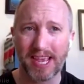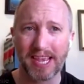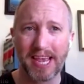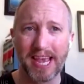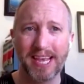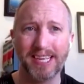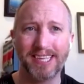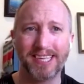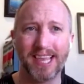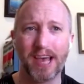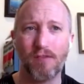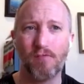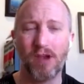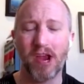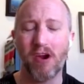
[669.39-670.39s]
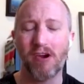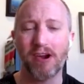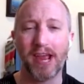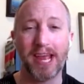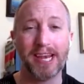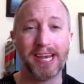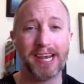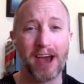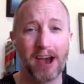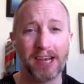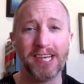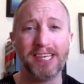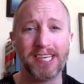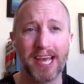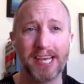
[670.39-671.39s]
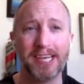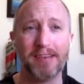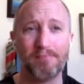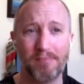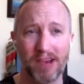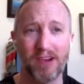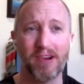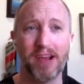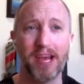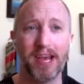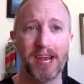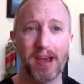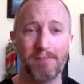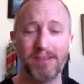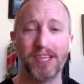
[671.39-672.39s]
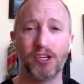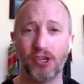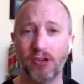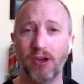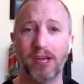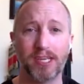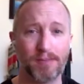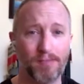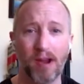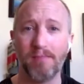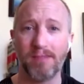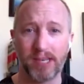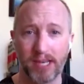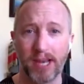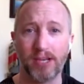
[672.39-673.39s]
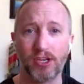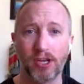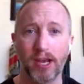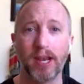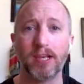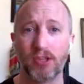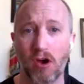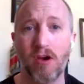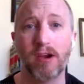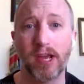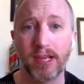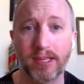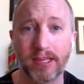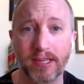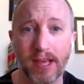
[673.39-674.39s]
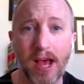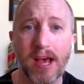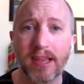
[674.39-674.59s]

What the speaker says: is that we are in an unintended period of digital experimentation as artists.